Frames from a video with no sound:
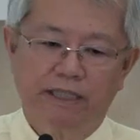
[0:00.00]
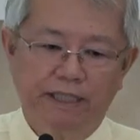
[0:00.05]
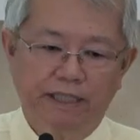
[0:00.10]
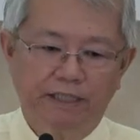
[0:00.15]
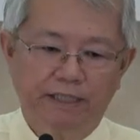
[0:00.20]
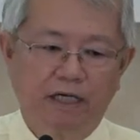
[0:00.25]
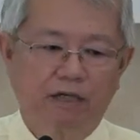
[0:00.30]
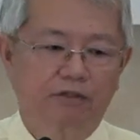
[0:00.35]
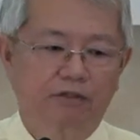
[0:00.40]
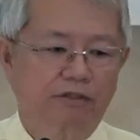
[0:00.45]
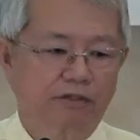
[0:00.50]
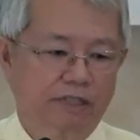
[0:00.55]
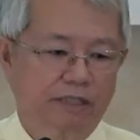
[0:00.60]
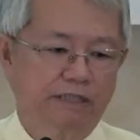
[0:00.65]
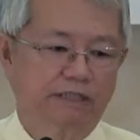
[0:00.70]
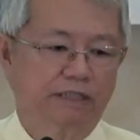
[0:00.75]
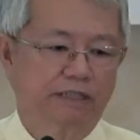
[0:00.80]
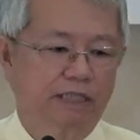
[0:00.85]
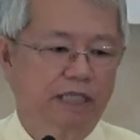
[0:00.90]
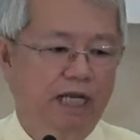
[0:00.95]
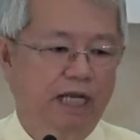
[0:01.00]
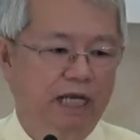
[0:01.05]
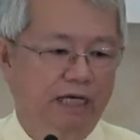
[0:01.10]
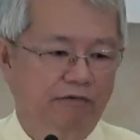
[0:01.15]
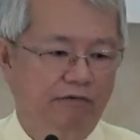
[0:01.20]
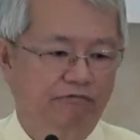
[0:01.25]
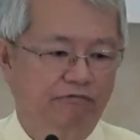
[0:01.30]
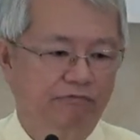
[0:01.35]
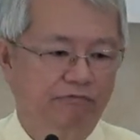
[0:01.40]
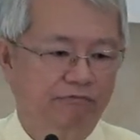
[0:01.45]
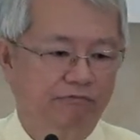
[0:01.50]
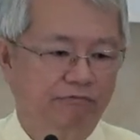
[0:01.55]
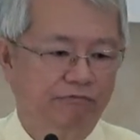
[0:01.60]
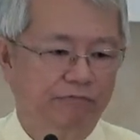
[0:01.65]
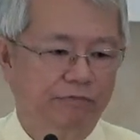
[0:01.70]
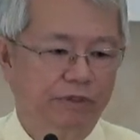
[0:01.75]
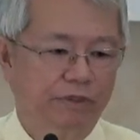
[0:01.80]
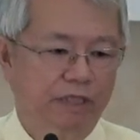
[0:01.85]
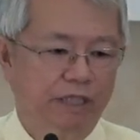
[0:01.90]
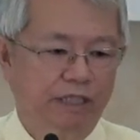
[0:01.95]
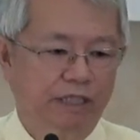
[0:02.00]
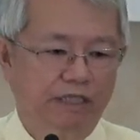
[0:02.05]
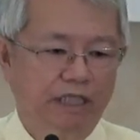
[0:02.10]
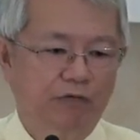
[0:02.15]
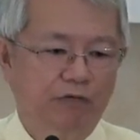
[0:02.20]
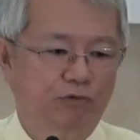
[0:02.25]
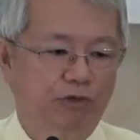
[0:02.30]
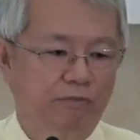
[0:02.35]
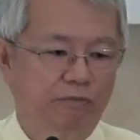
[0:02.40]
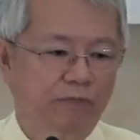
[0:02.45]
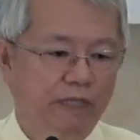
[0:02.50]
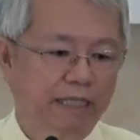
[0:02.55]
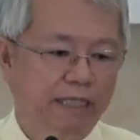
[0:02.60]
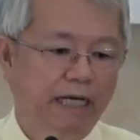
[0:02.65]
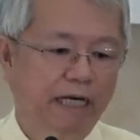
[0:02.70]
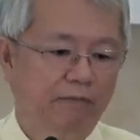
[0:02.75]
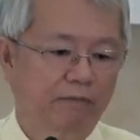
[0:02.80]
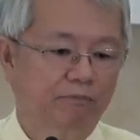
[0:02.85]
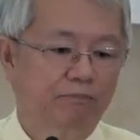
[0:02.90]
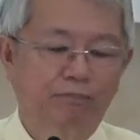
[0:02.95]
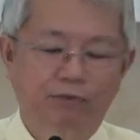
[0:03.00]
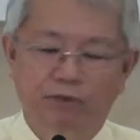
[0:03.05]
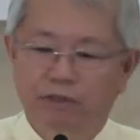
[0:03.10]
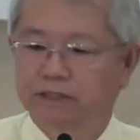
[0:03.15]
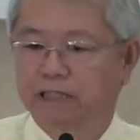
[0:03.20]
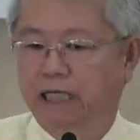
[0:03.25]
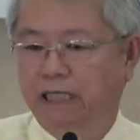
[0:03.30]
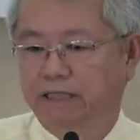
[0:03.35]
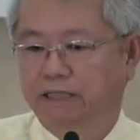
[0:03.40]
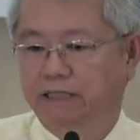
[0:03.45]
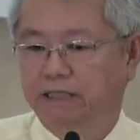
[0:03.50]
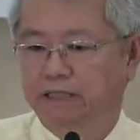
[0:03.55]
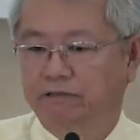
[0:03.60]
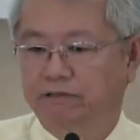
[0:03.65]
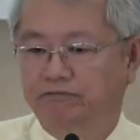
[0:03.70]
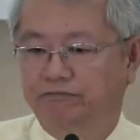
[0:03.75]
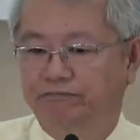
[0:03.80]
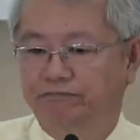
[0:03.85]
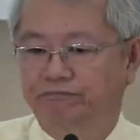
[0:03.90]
in our Christian life, that we become productive.